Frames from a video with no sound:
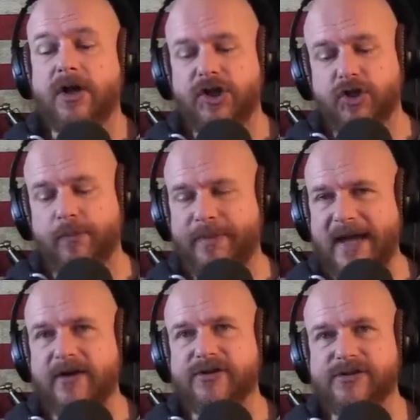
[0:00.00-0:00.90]
You
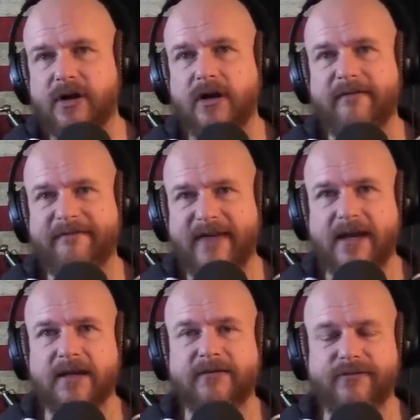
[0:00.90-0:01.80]
better start
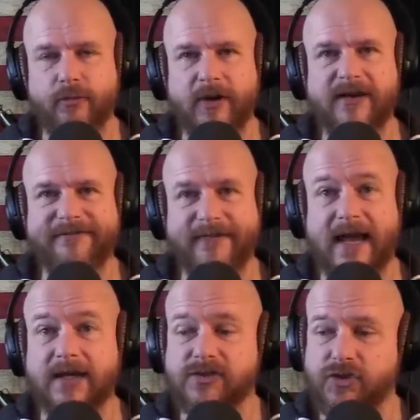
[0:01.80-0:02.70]
vetting for red
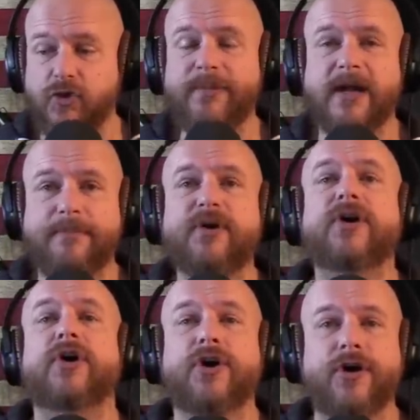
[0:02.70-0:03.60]
flags. You better
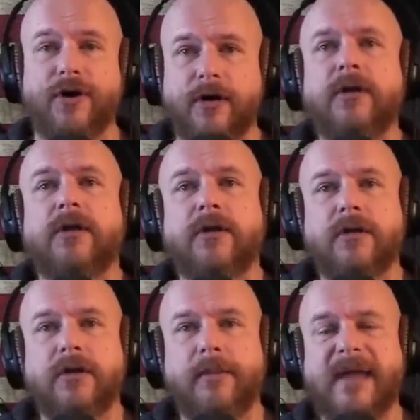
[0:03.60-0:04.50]
put her,
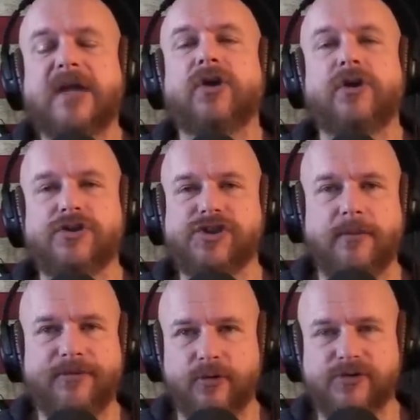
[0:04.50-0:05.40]
make her jump through